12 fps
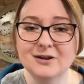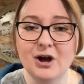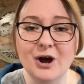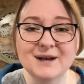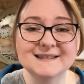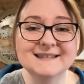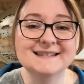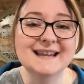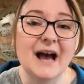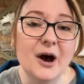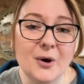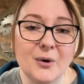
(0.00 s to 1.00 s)
cause
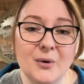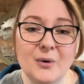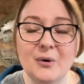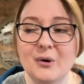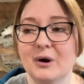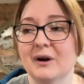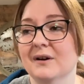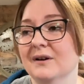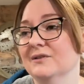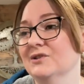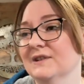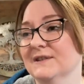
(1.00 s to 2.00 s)
doubt
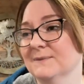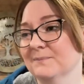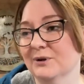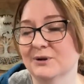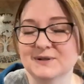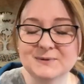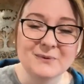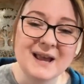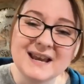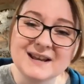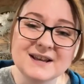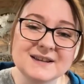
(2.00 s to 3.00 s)
or just
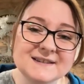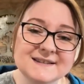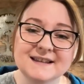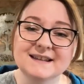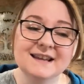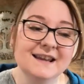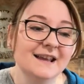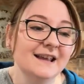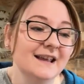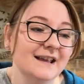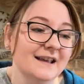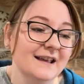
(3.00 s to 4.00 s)
persuade us and
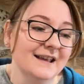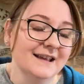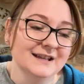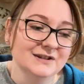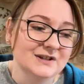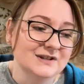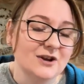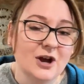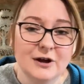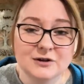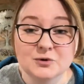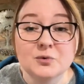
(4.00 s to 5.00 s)
just
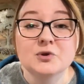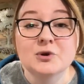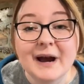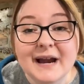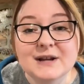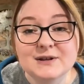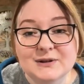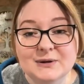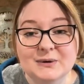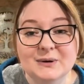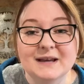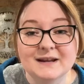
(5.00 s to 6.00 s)
trying
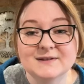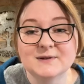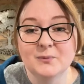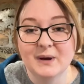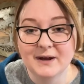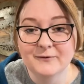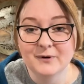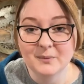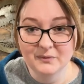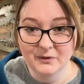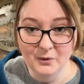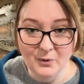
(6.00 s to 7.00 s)
to get us away
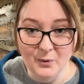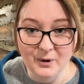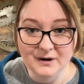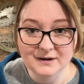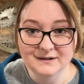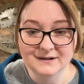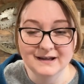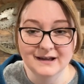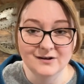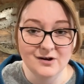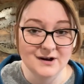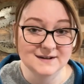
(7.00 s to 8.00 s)
from the Lord
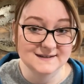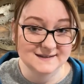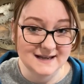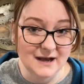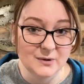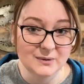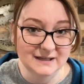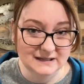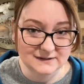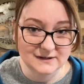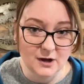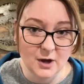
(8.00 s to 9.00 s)
and cause doubt
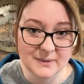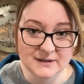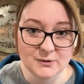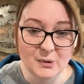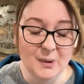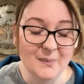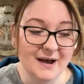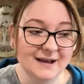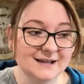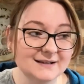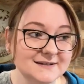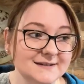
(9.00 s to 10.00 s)
and to come into our
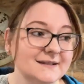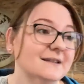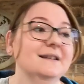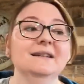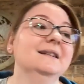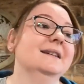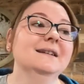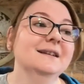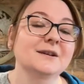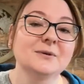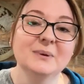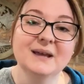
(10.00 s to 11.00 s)
mind,
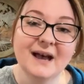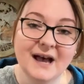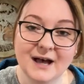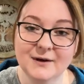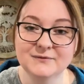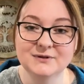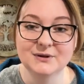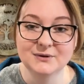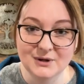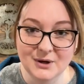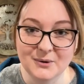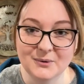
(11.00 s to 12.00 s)
we have to
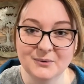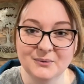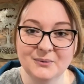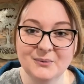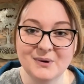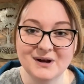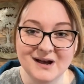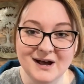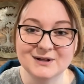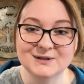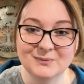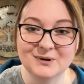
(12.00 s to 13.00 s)
know what
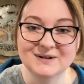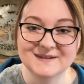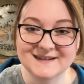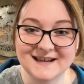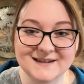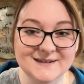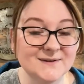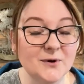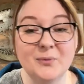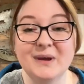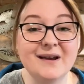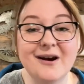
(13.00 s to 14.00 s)
God's word says
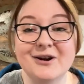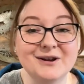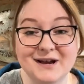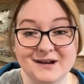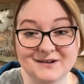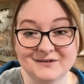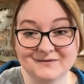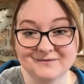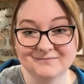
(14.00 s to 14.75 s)
so we are not